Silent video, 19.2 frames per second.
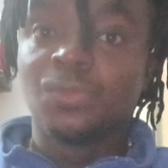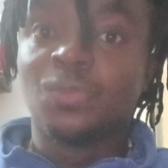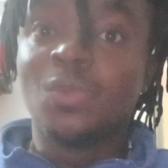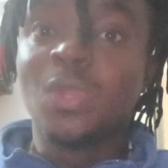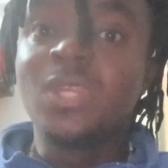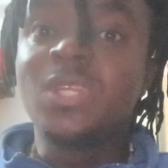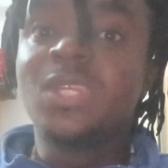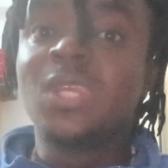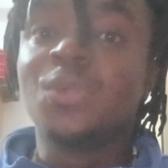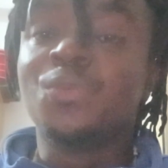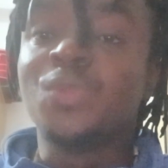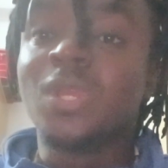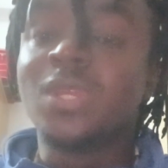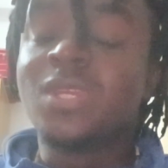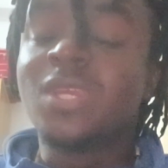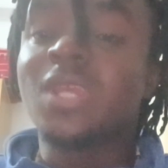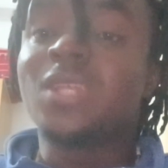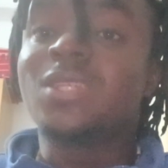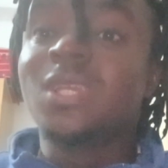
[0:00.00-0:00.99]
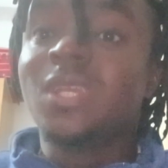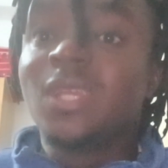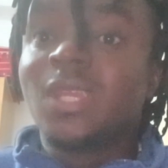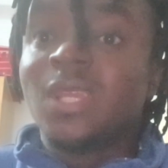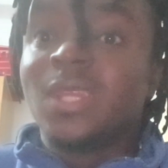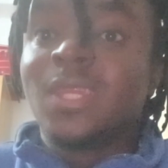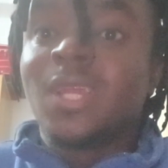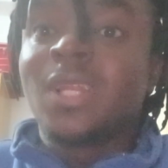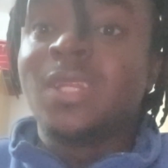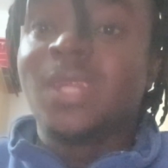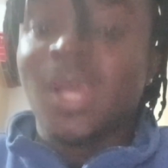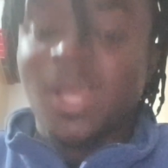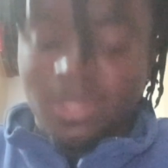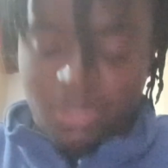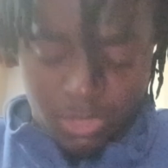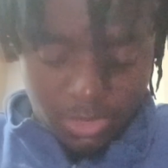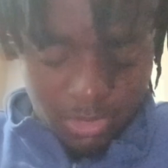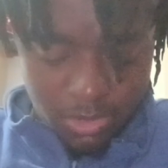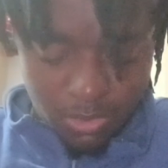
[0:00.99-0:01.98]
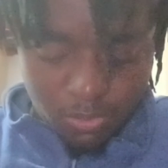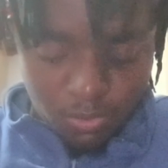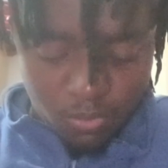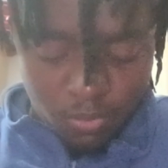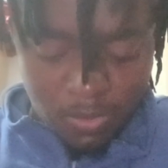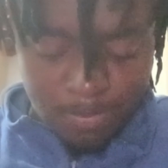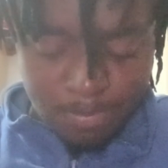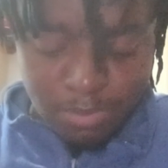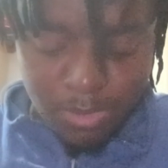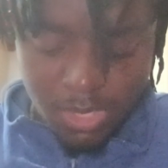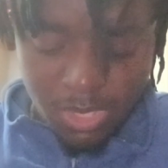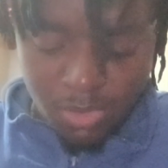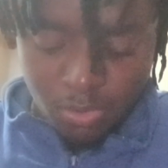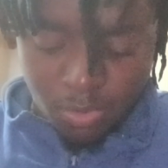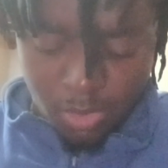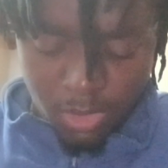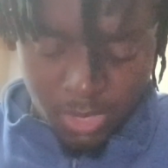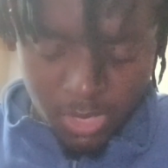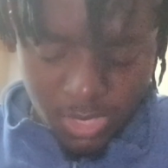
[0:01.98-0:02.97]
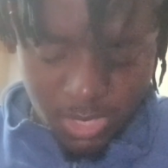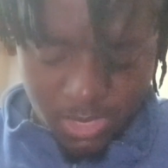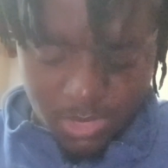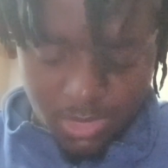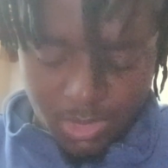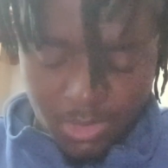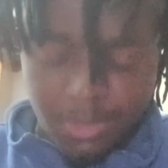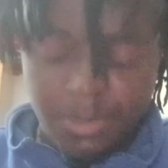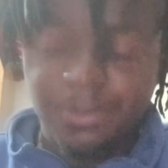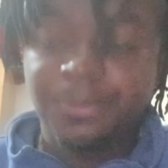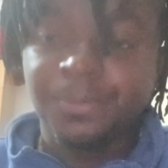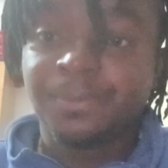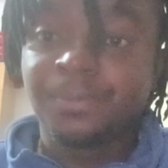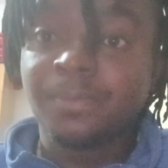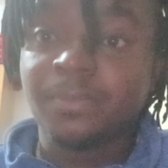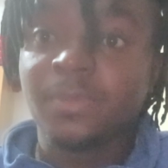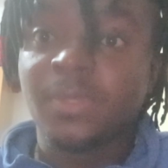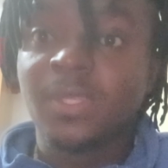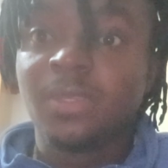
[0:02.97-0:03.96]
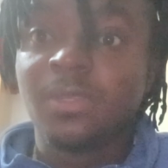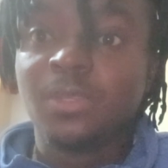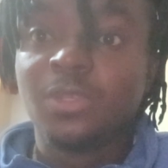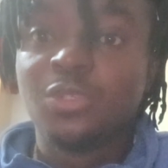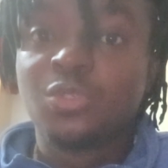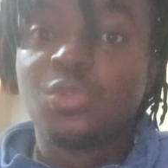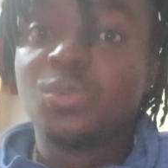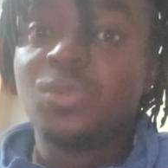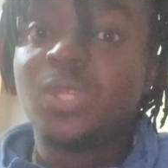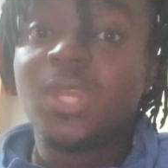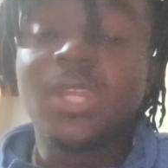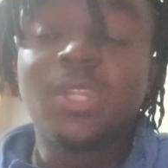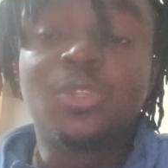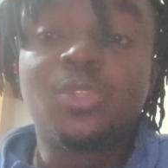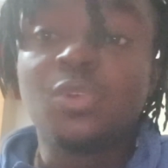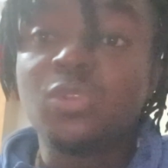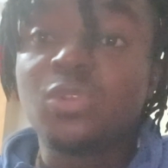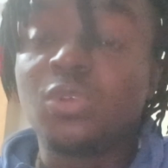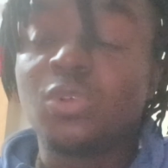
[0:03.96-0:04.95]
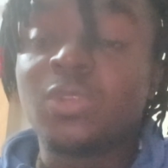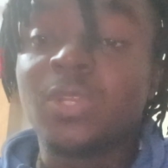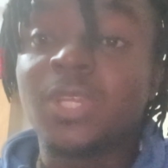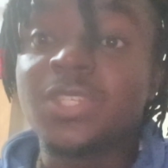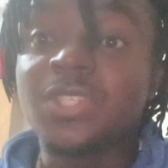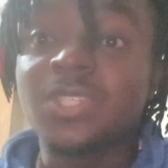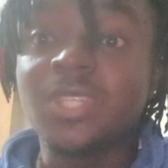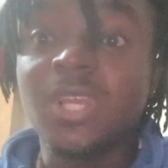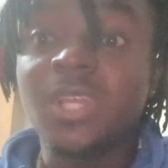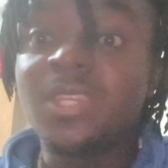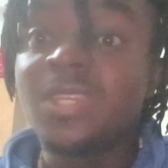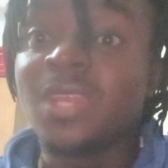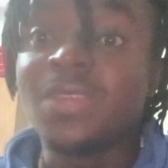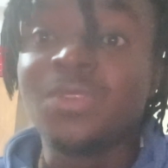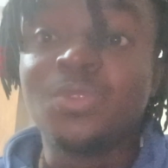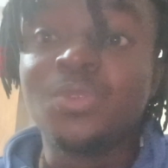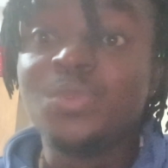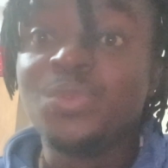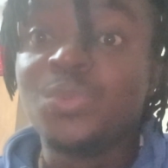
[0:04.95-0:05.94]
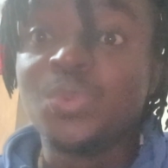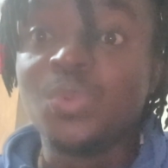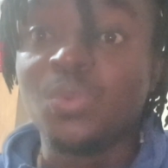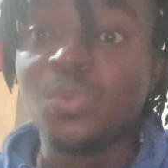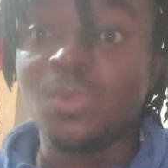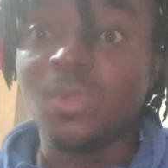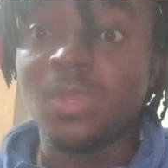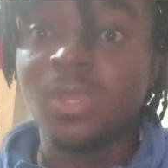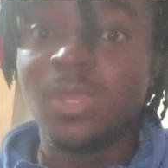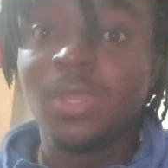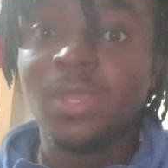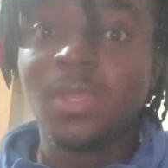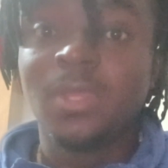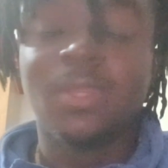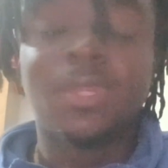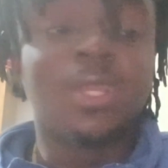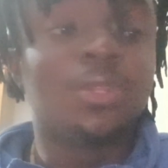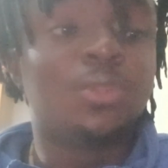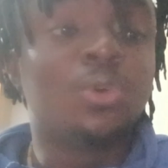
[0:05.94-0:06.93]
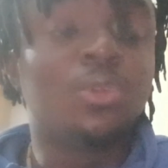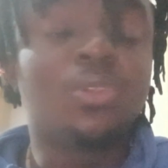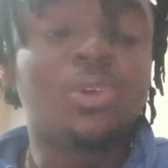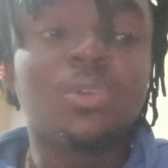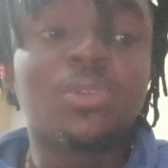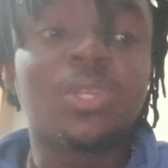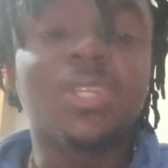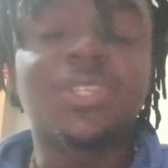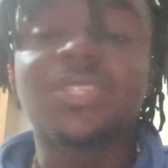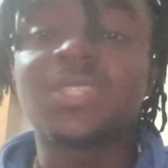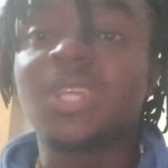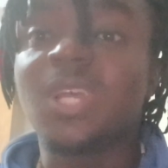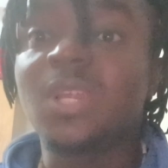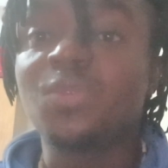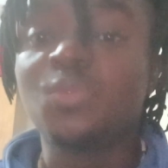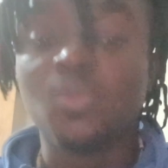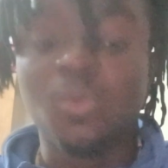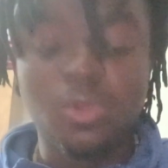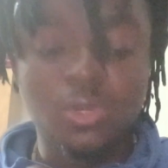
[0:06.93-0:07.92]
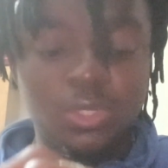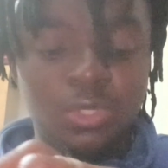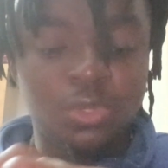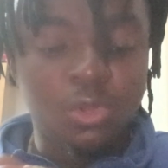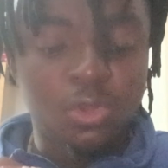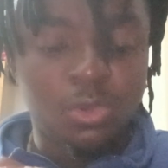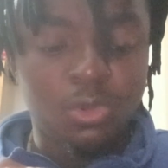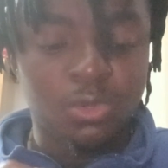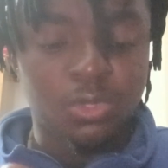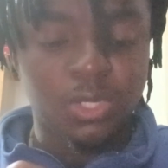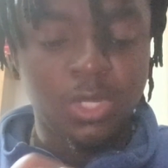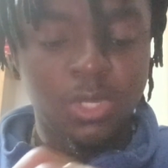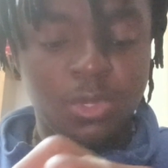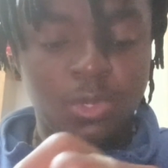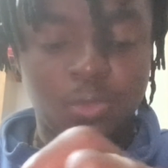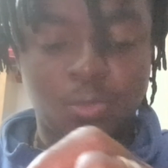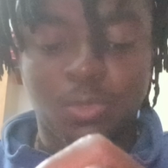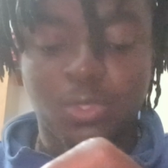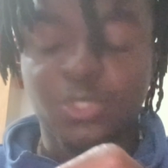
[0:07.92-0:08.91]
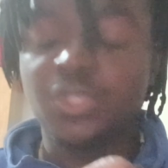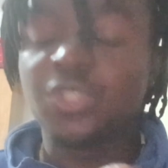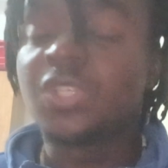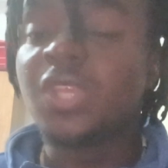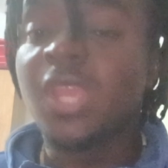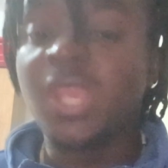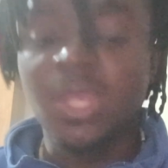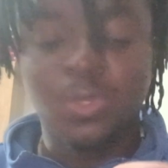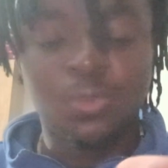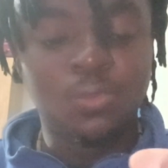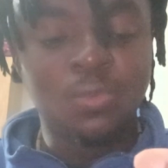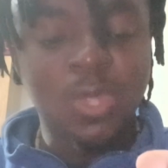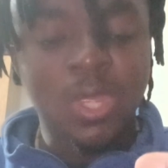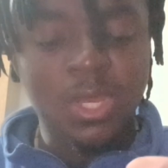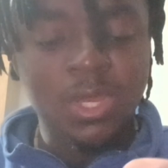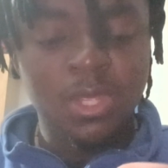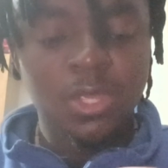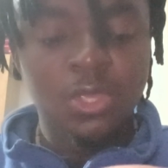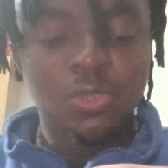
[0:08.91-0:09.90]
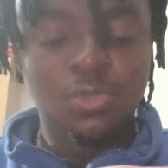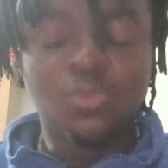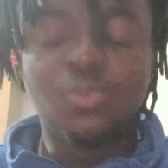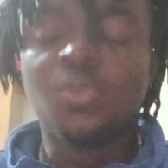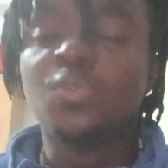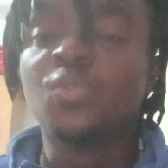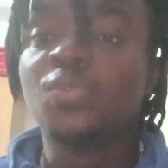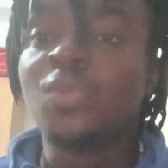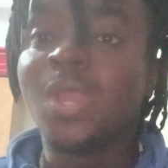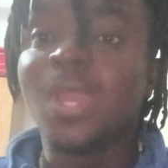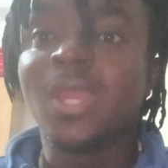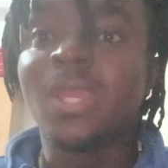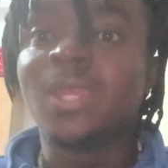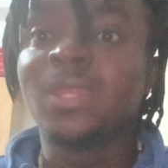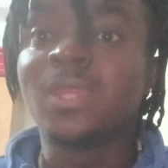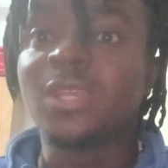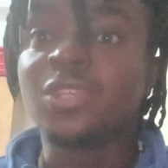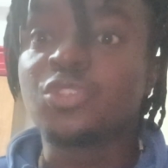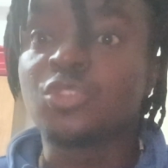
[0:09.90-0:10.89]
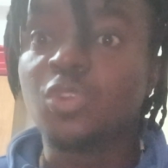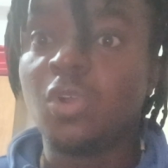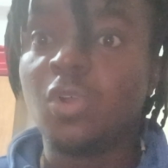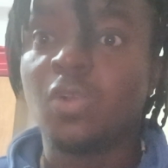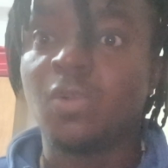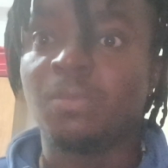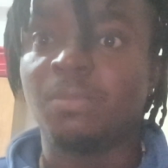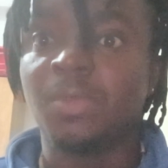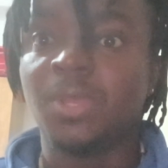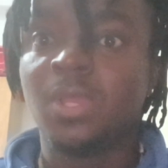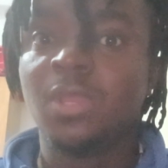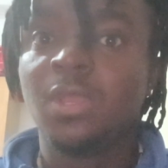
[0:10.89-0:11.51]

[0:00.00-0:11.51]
when they were there thinking that will be your end. So they don't understand the new you. They don't understand what God was saying when you were in the storm.